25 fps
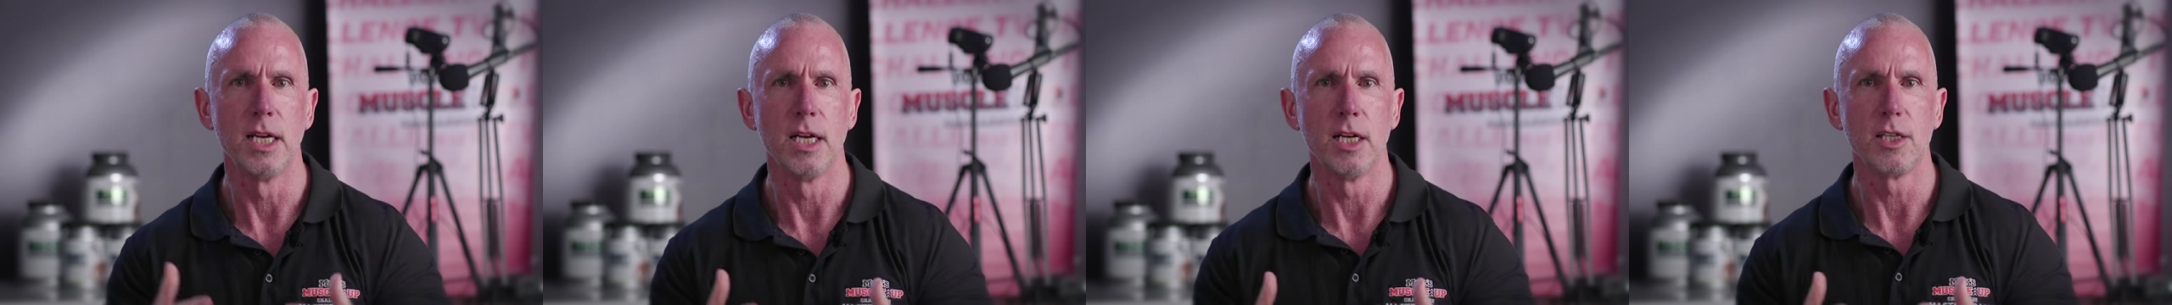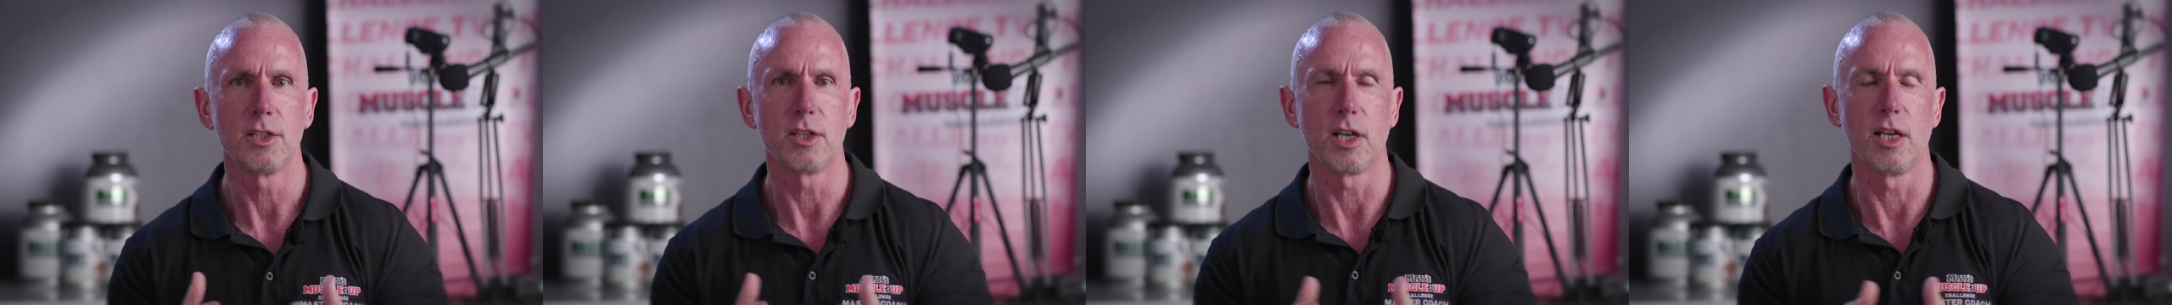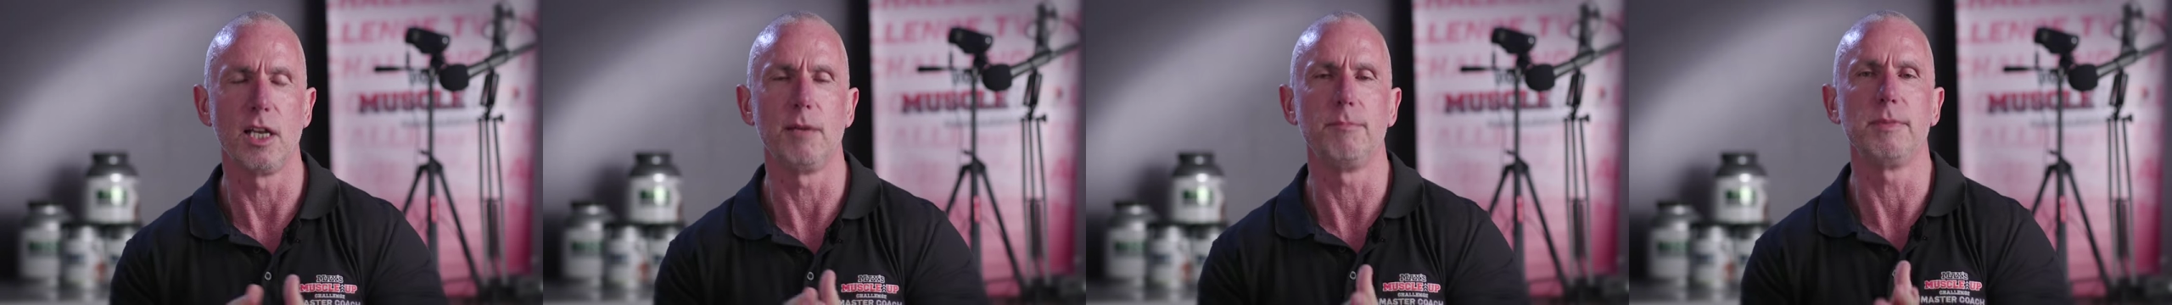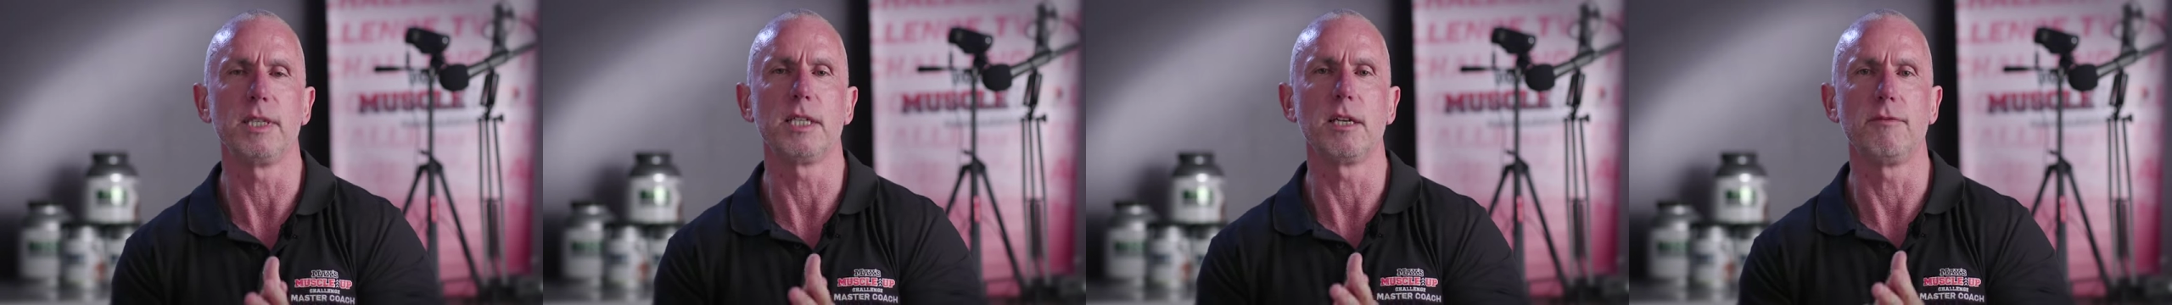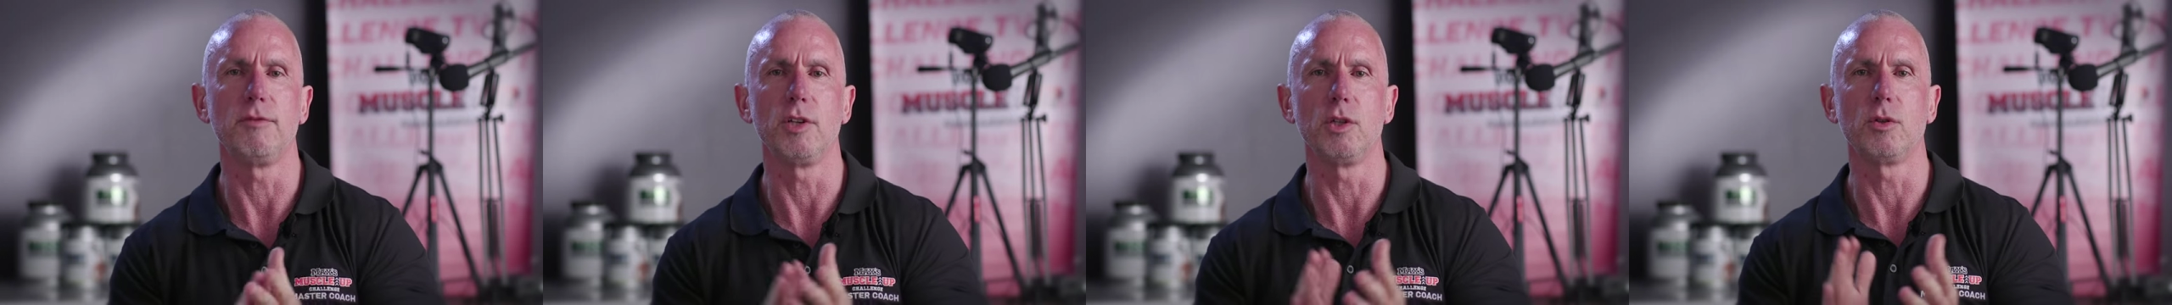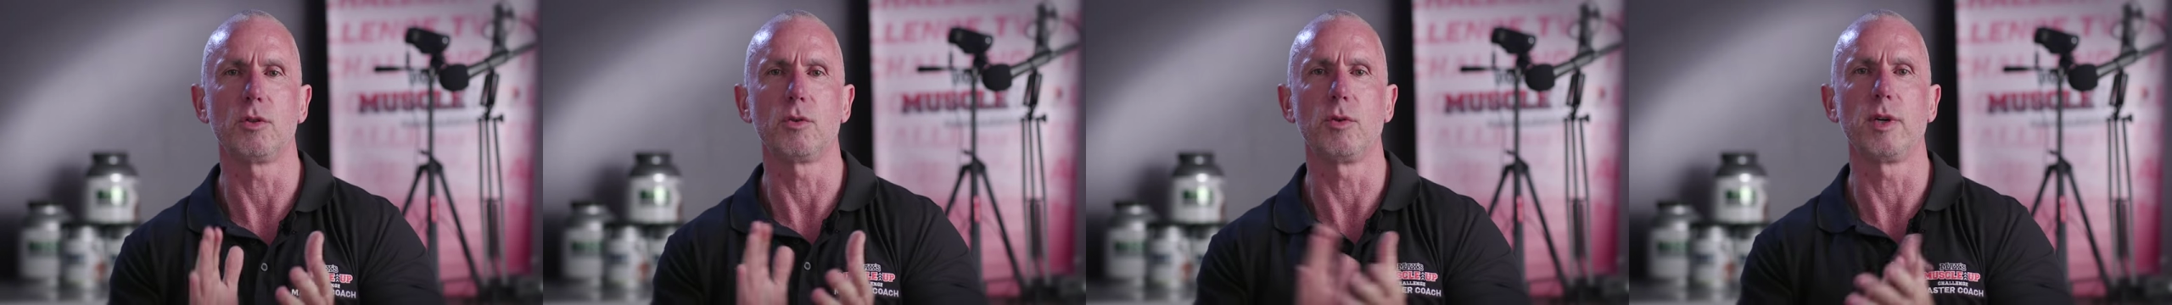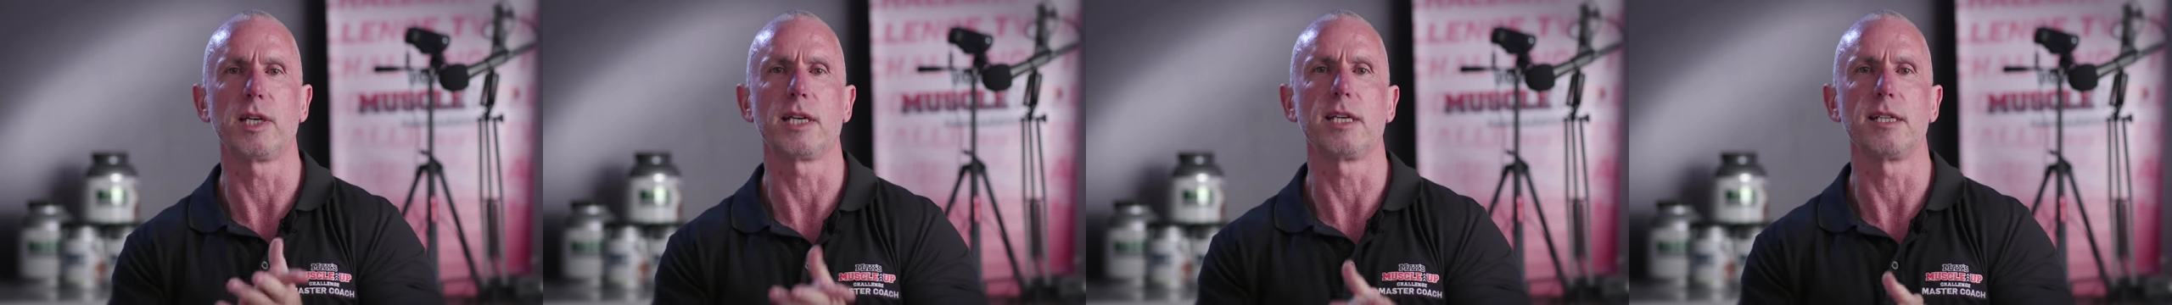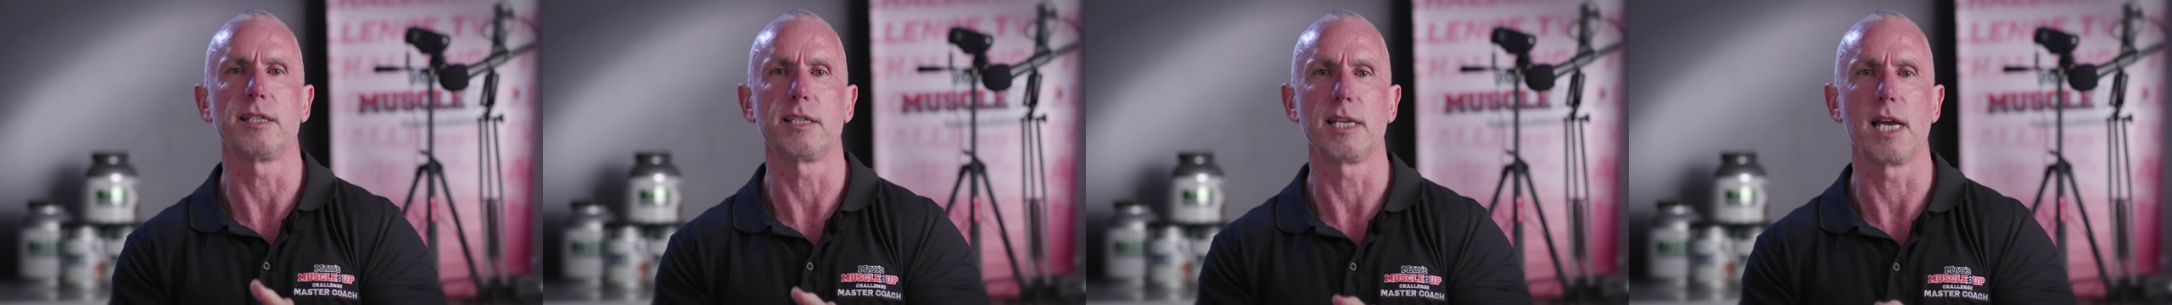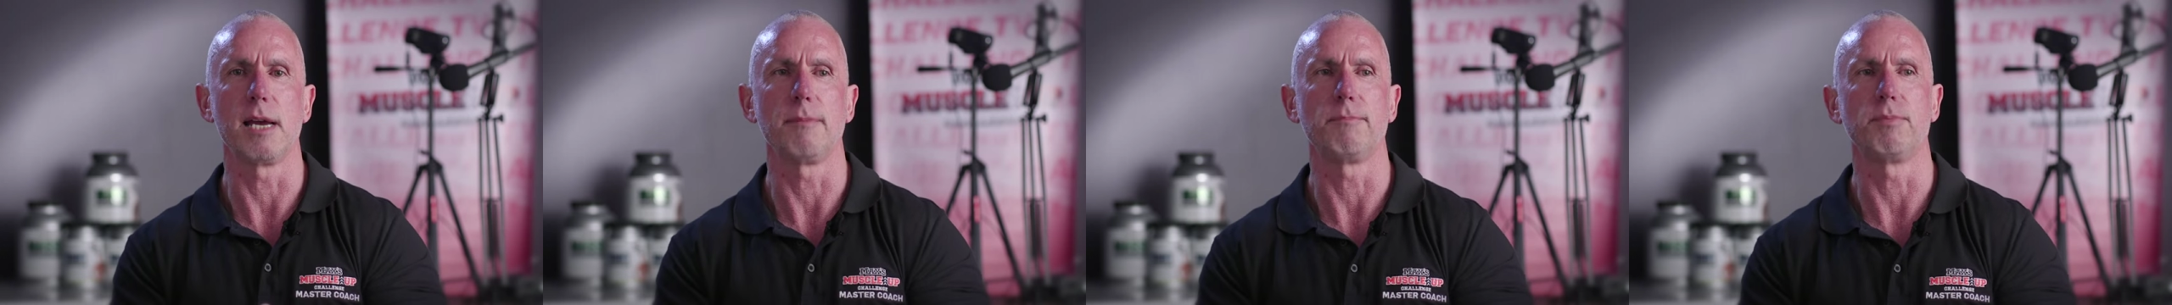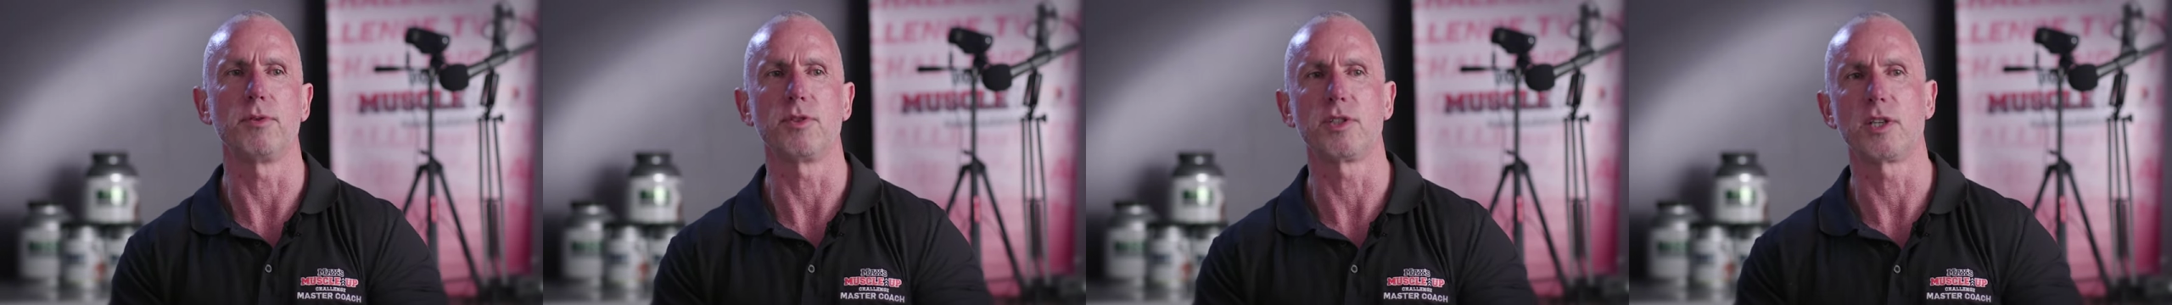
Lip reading: So let me give you a quick example.